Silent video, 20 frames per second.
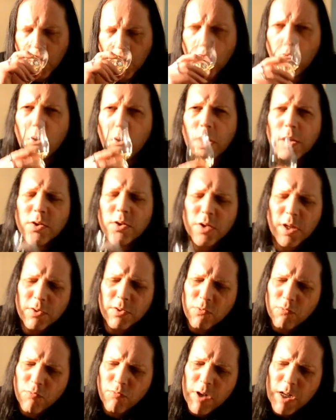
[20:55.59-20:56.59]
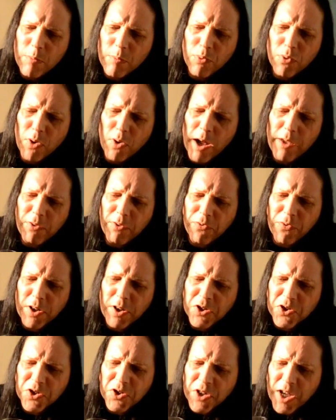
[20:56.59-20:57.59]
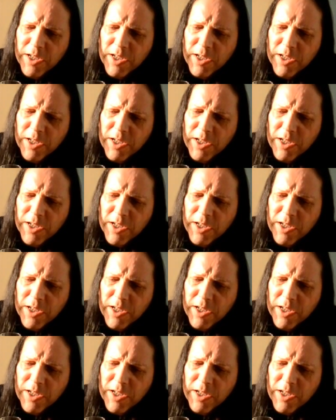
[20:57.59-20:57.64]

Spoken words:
Oh, that's really brought out the freshness.